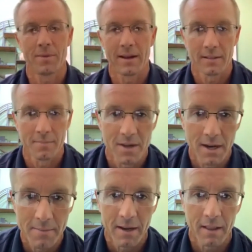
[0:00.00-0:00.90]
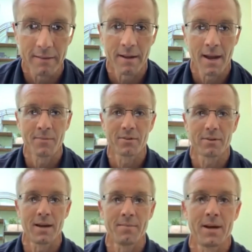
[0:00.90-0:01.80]
I hear them talking about it all the time, so
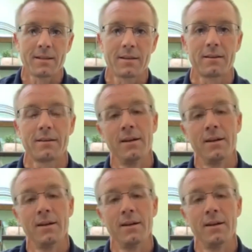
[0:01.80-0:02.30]
I'm not the